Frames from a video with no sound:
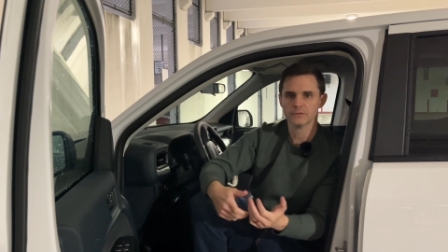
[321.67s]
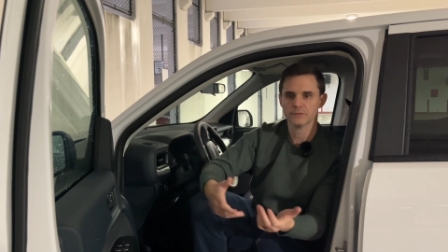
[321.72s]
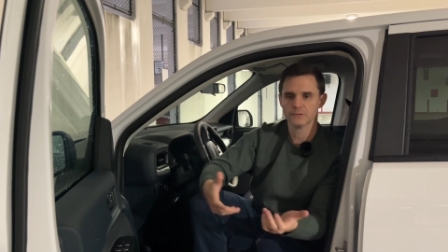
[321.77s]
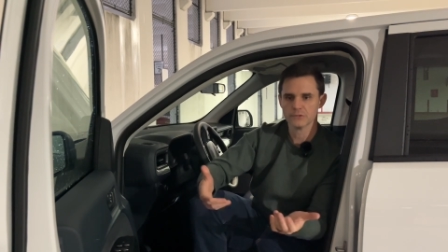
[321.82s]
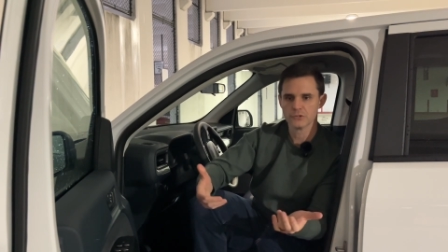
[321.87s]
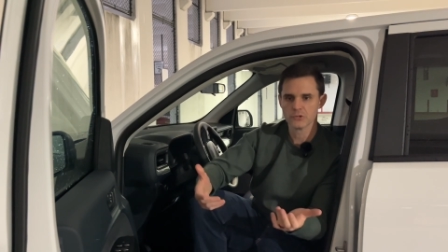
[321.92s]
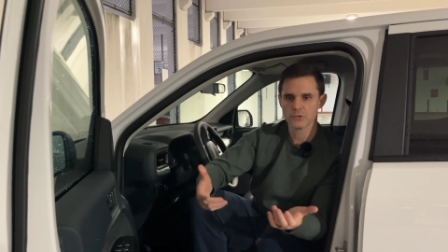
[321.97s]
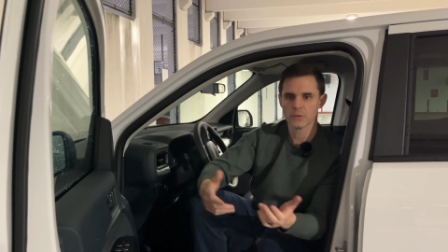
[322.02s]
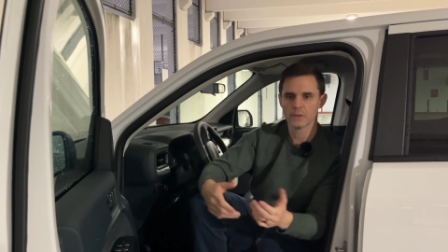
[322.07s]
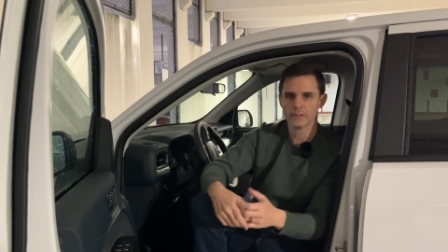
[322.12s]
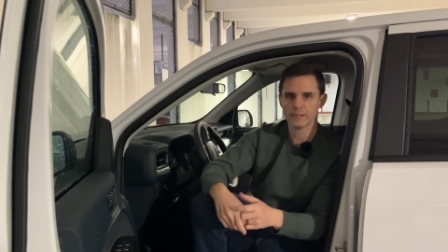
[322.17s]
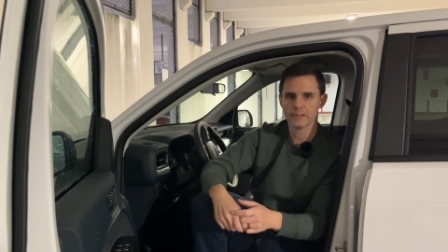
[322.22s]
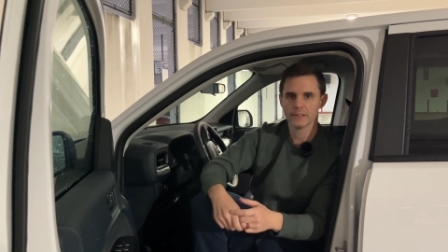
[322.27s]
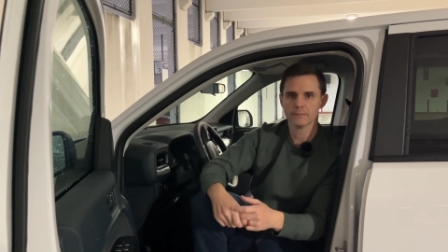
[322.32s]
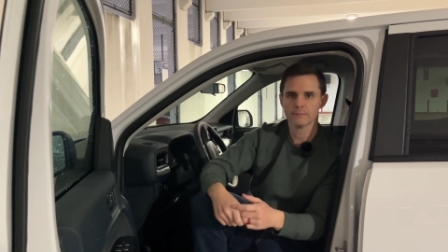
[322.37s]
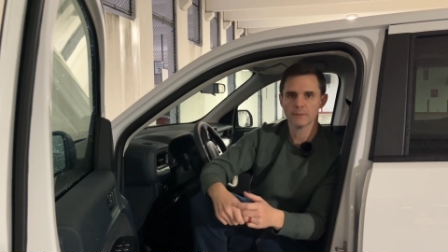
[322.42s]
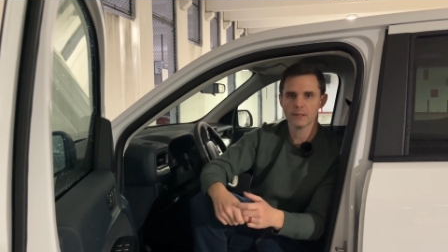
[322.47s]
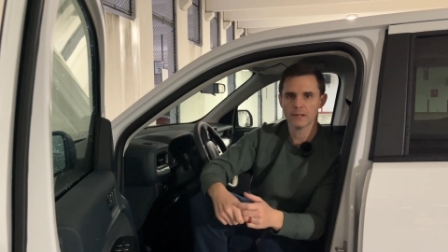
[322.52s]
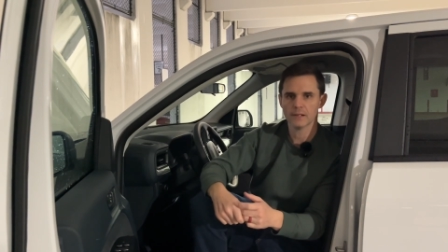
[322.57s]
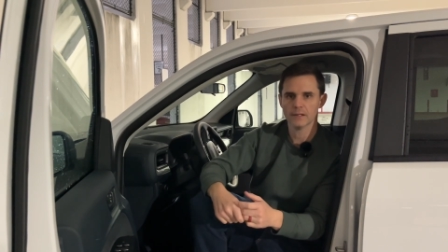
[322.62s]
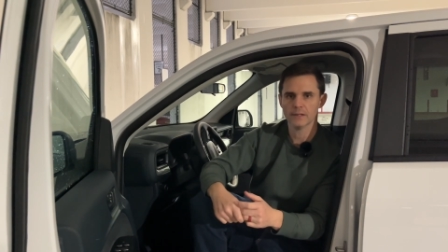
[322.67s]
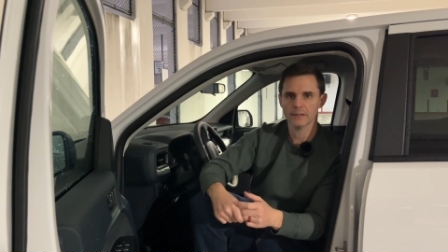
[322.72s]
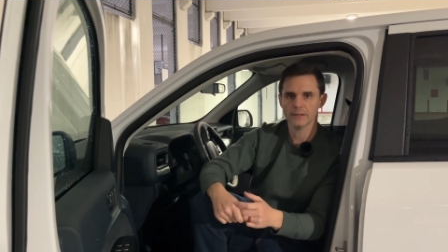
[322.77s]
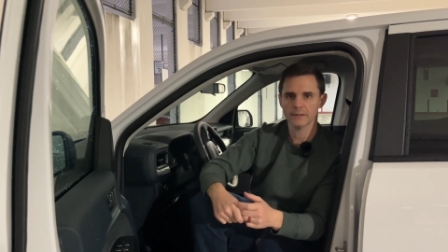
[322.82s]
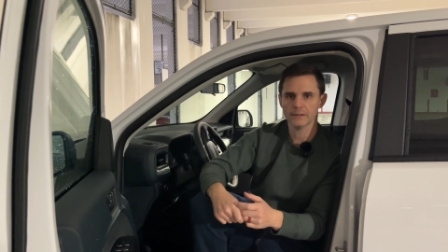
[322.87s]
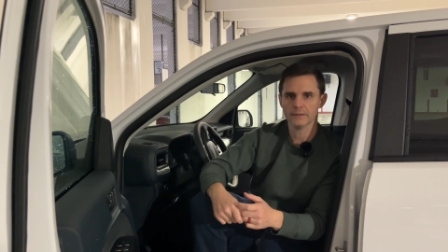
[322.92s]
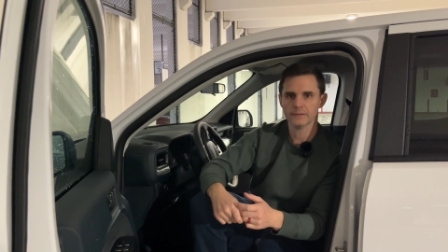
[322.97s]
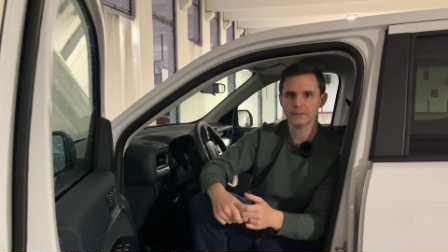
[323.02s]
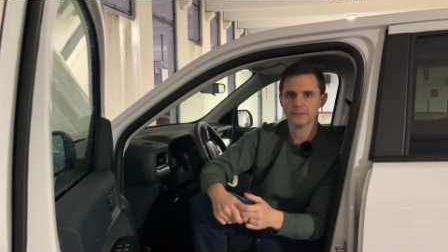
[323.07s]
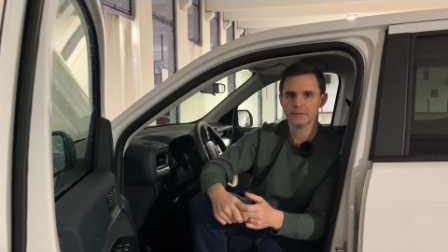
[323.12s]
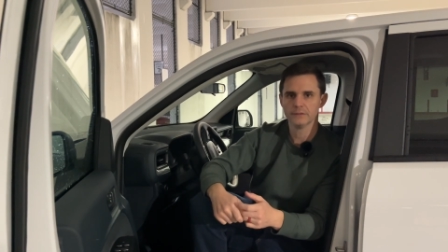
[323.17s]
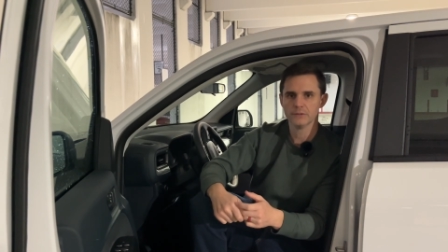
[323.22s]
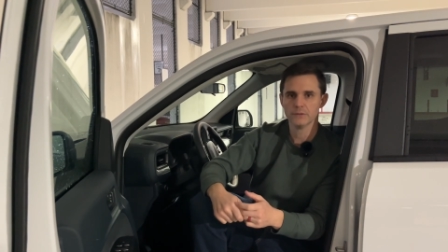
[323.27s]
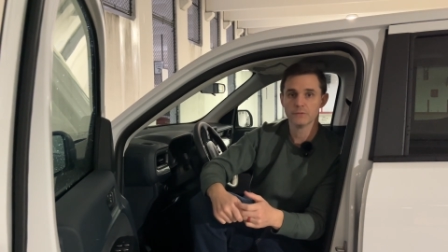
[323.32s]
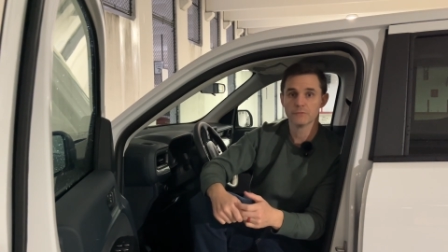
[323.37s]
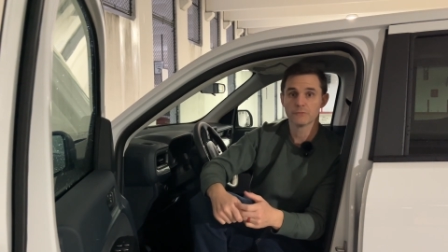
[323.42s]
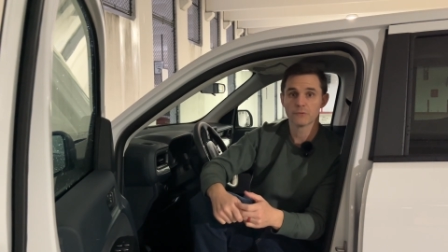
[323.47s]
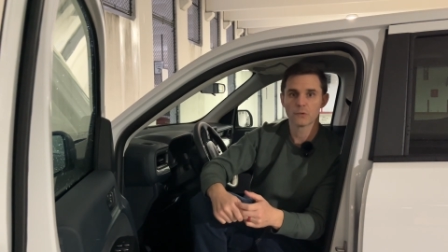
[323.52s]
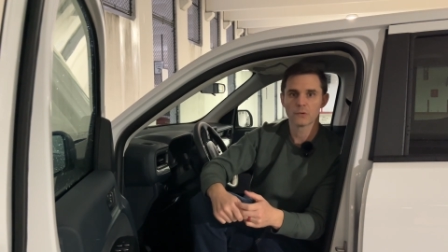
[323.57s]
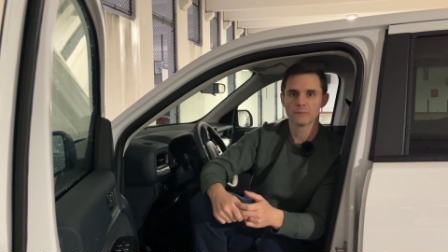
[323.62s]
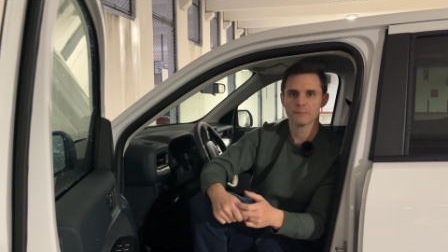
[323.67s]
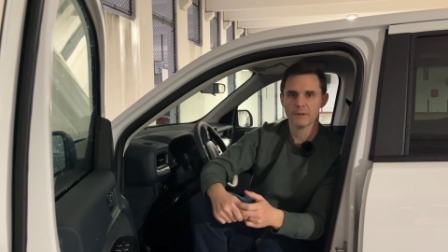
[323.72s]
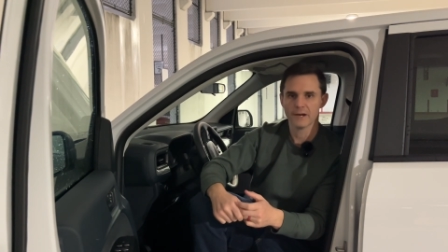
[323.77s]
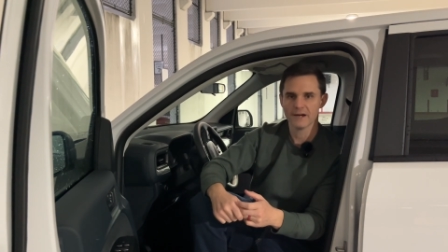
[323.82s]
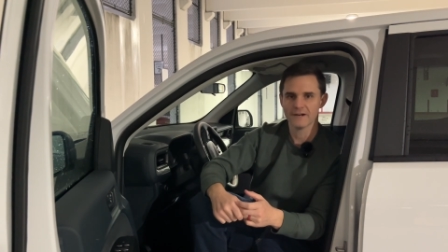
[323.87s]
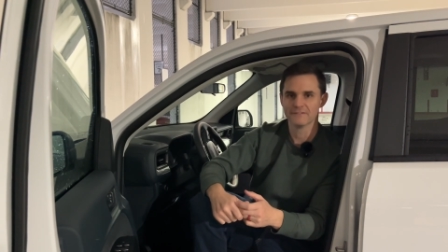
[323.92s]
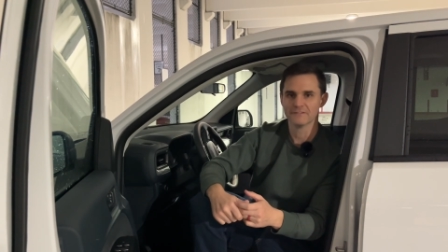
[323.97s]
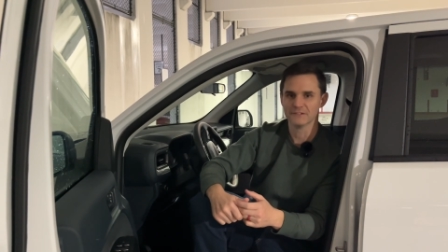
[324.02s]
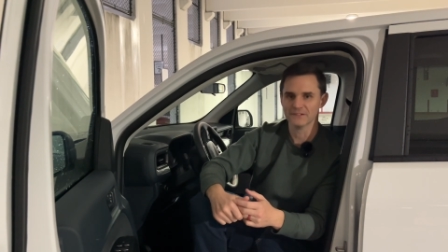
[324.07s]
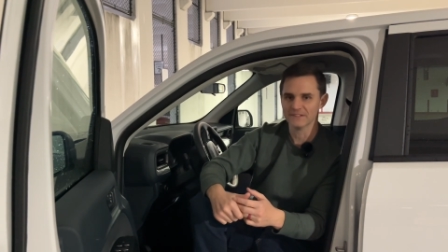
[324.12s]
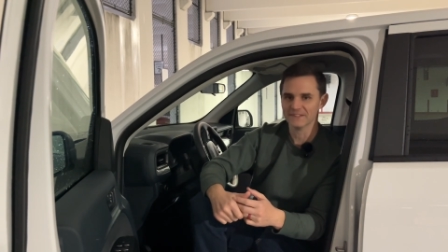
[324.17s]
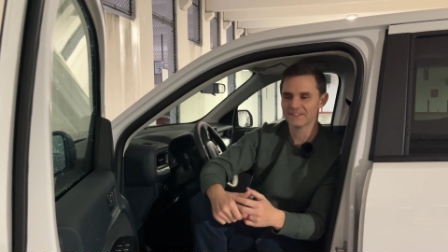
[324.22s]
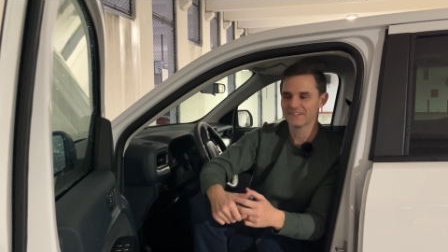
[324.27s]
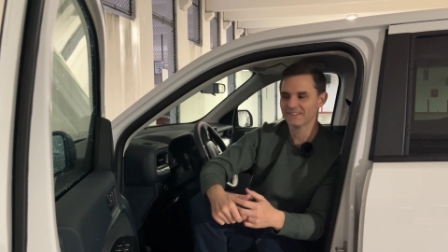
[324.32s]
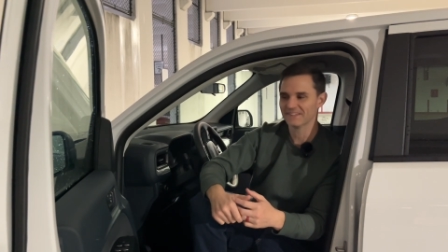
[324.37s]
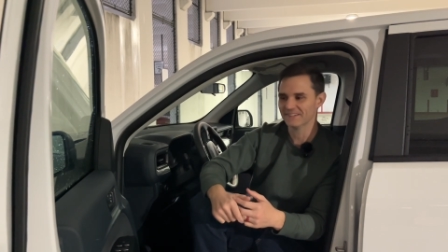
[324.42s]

enjoying my new Ford Maverick,